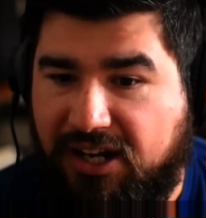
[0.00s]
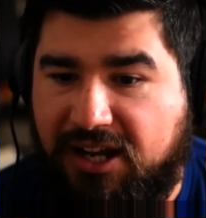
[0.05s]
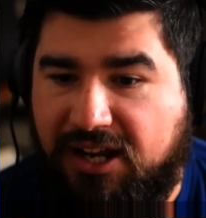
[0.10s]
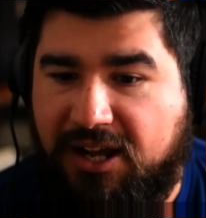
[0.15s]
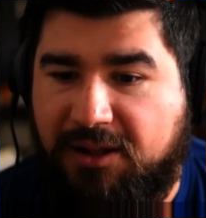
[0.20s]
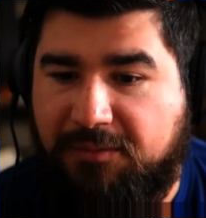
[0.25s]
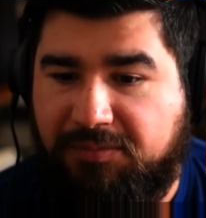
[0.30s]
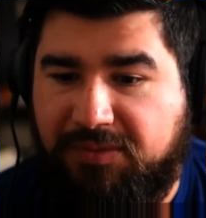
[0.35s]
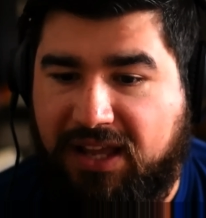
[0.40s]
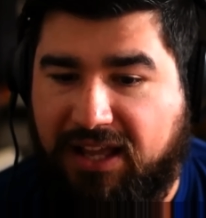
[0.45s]

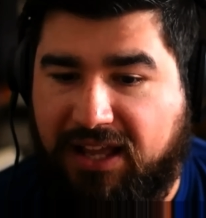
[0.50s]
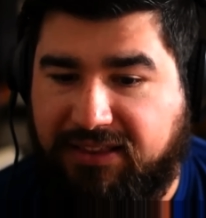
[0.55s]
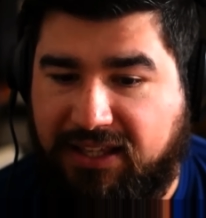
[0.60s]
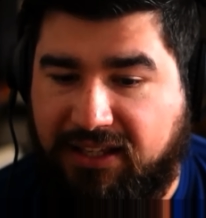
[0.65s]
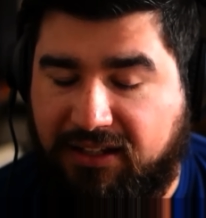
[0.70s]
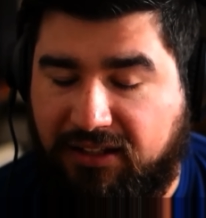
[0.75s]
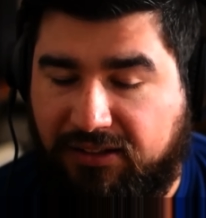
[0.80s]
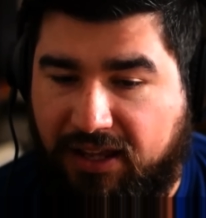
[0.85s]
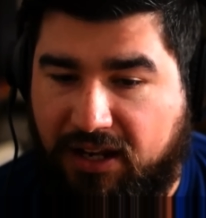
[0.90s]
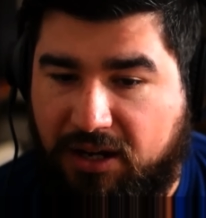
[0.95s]
I think a
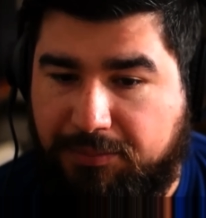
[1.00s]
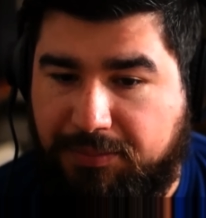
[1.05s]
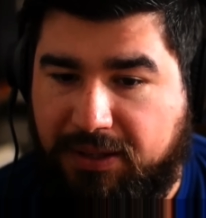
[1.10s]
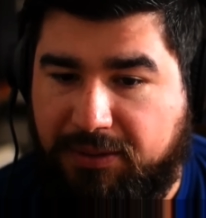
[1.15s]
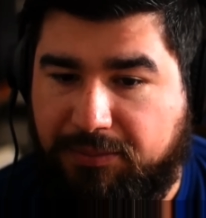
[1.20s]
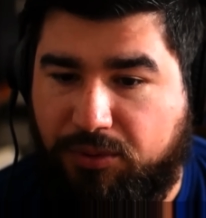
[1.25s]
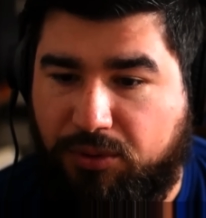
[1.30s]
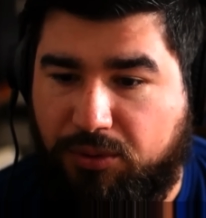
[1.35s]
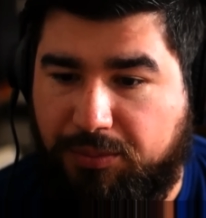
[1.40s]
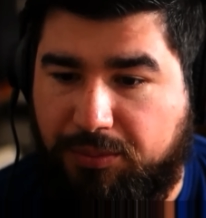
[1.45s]
lot of
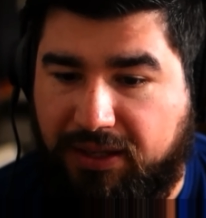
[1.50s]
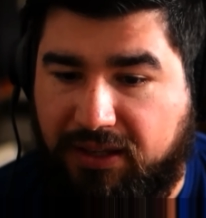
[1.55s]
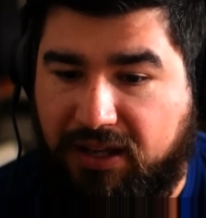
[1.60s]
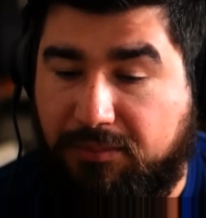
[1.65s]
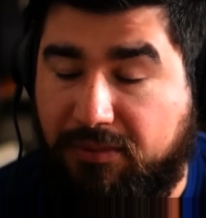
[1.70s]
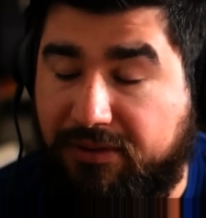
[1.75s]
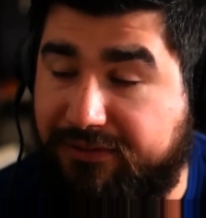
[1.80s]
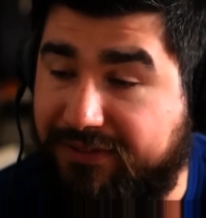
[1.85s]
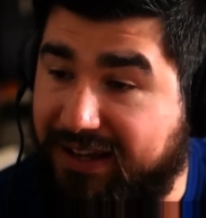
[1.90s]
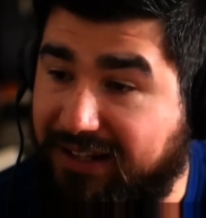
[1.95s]
people become a
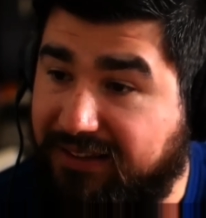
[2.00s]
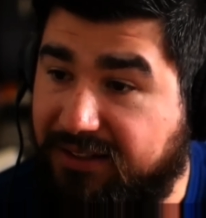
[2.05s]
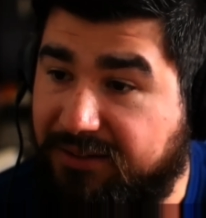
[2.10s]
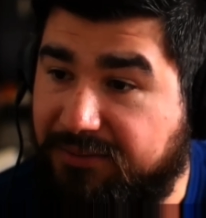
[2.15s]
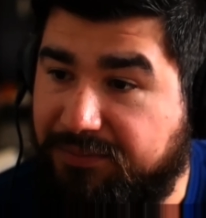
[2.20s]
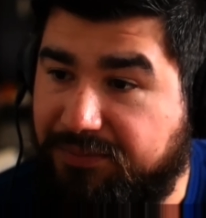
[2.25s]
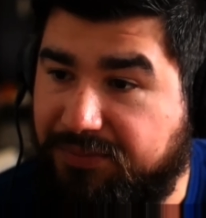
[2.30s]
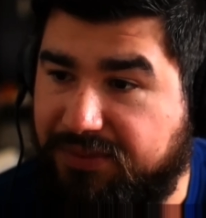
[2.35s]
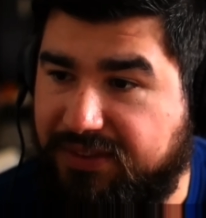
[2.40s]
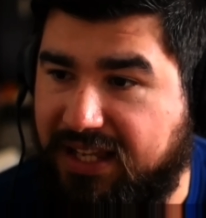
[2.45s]
victim.
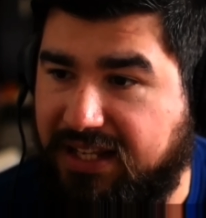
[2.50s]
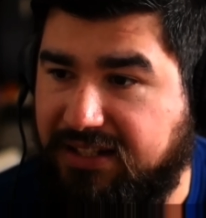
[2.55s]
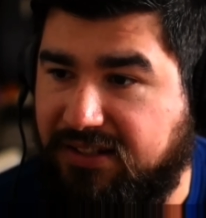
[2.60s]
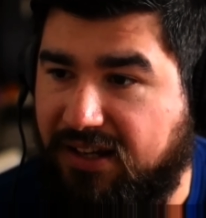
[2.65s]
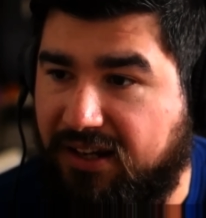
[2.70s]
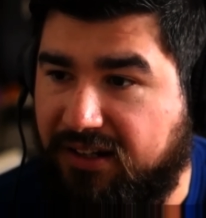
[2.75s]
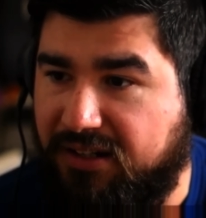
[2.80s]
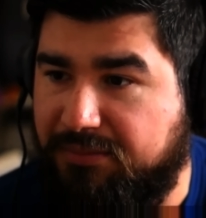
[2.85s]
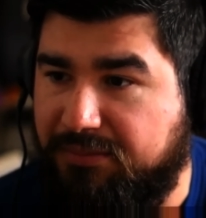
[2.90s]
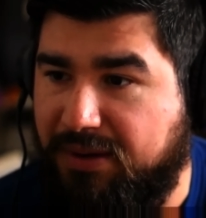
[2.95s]
They talk
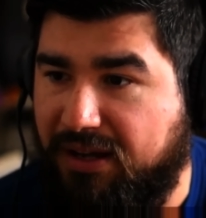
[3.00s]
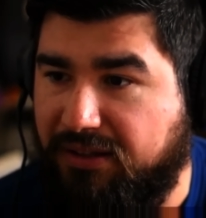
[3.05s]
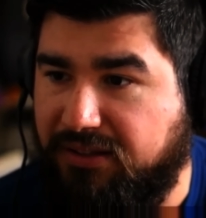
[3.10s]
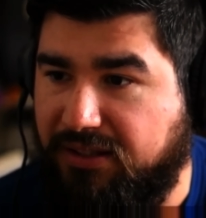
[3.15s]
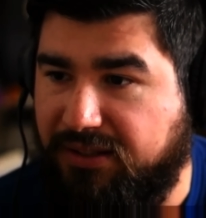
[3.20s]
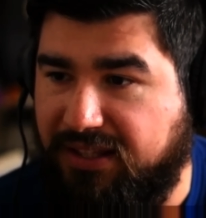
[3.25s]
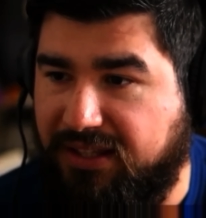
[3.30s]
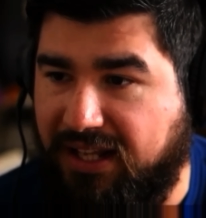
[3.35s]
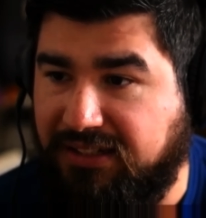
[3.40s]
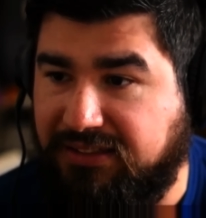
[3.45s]
about the
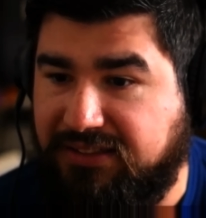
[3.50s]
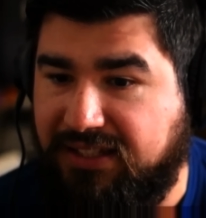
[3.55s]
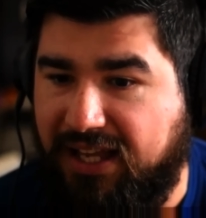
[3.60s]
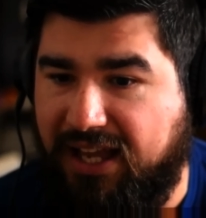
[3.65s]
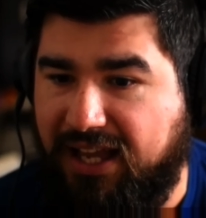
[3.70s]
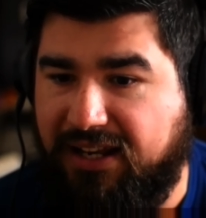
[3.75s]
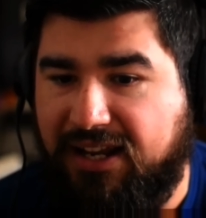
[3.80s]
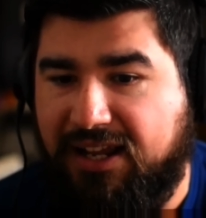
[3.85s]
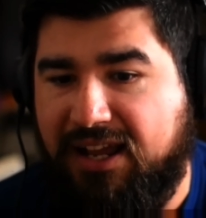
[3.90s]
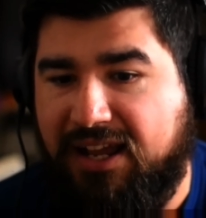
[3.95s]
things that
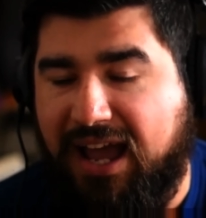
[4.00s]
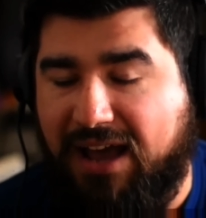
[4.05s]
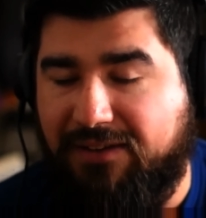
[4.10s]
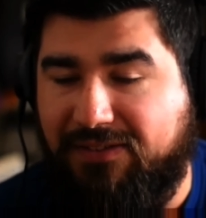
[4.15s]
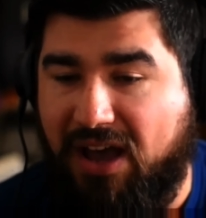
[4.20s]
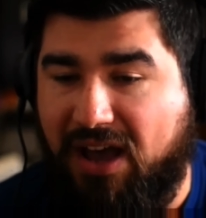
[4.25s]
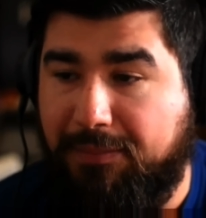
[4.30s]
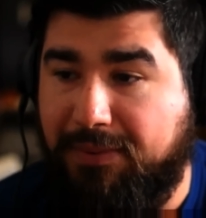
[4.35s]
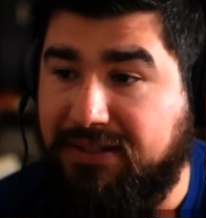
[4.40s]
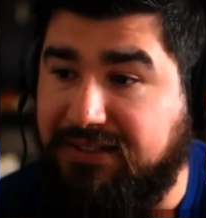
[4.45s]
have
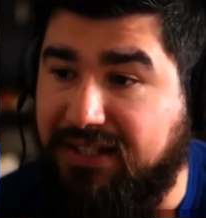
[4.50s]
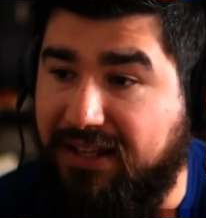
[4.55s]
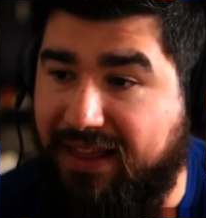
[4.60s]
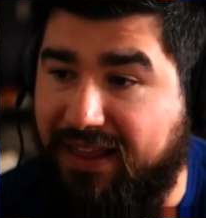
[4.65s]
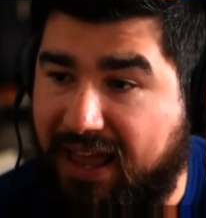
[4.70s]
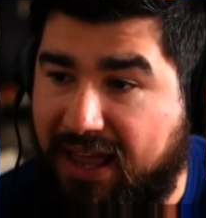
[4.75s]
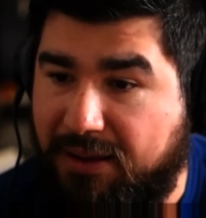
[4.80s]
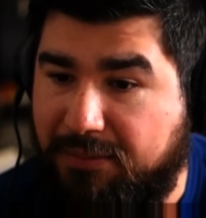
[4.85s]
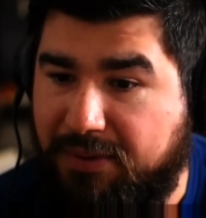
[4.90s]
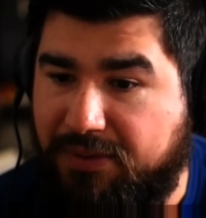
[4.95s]
happened to
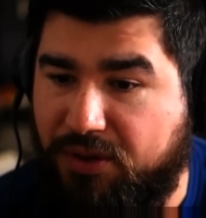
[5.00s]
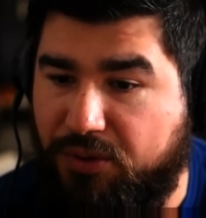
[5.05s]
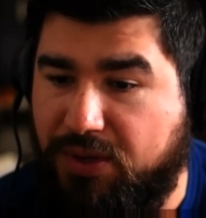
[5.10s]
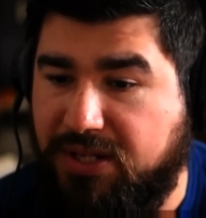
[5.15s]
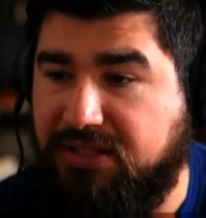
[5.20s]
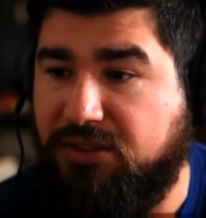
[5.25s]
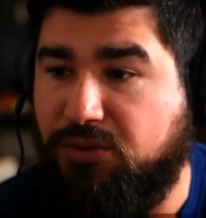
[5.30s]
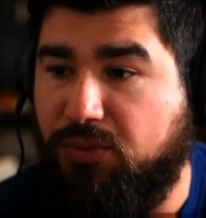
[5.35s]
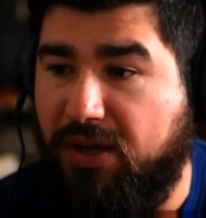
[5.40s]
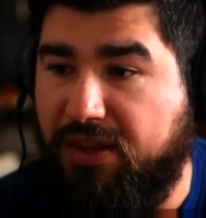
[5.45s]
them and the reasons
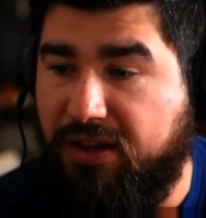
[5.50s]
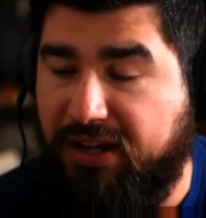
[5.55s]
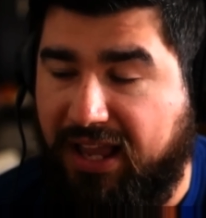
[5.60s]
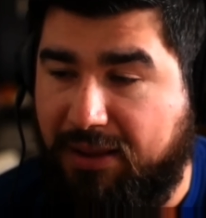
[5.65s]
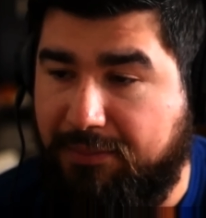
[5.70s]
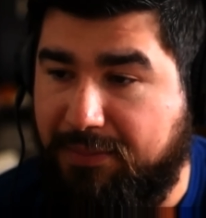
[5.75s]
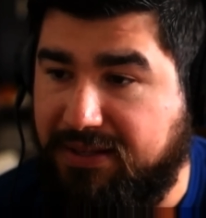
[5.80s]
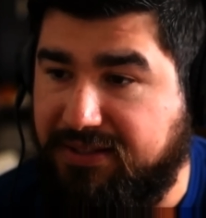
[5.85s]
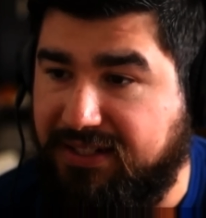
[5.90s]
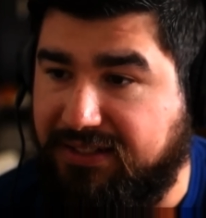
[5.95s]
why they can't be
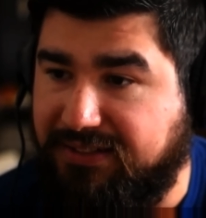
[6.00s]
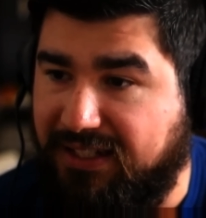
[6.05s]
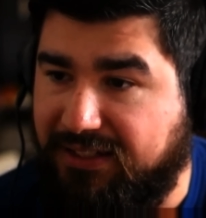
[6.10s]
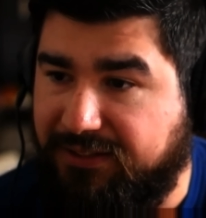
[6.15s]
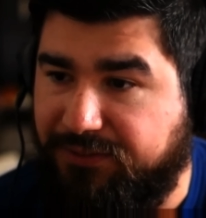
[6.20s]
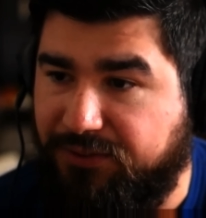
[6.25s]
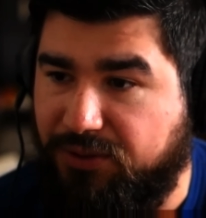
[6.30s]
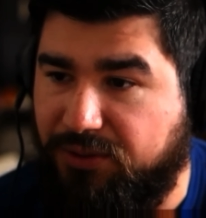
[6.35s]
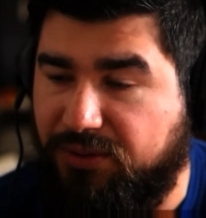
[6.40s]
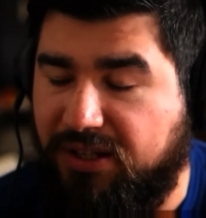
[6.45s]

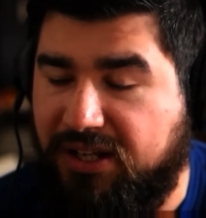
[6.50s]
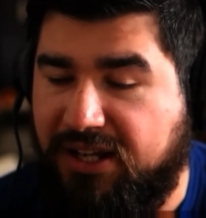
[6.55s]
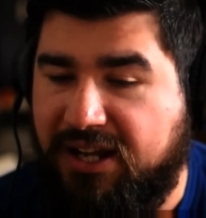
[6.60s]
successful.